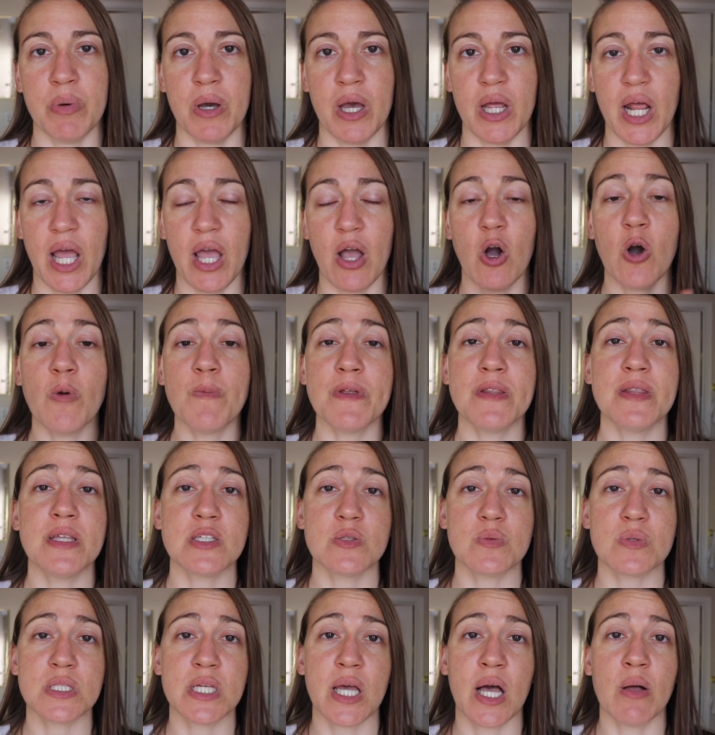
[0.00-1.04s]
But I hope that
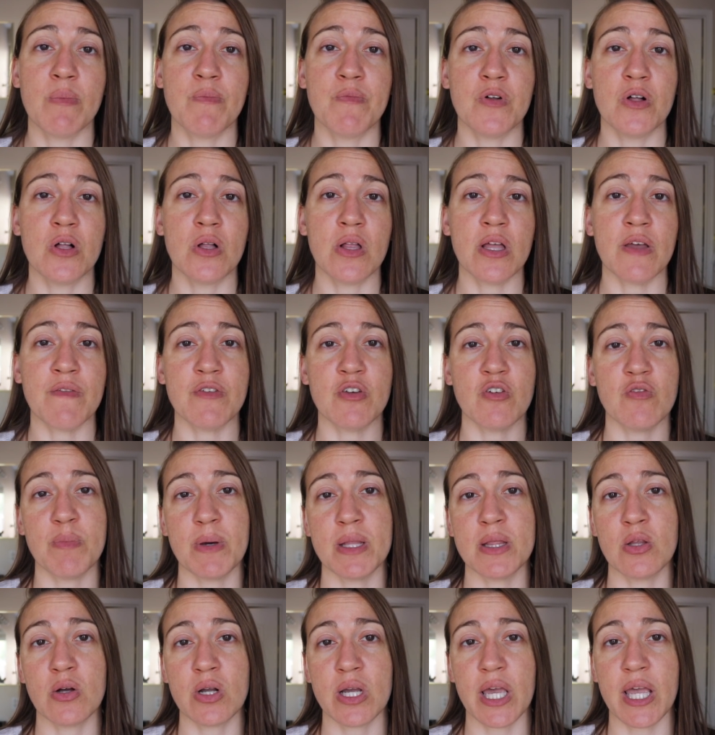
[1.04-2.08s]
this was helpful if you've
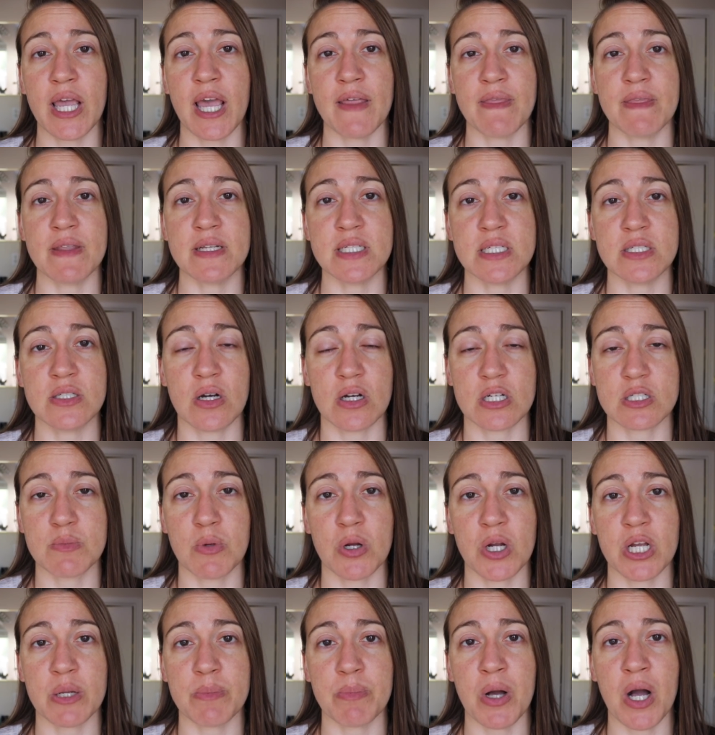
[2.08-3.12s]
been looking at the Detox
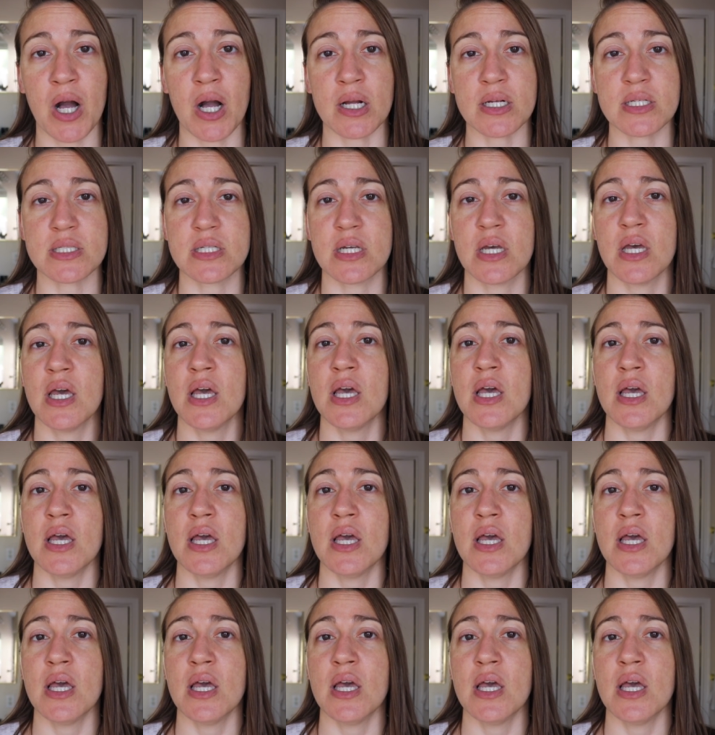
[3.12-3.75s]
Market box.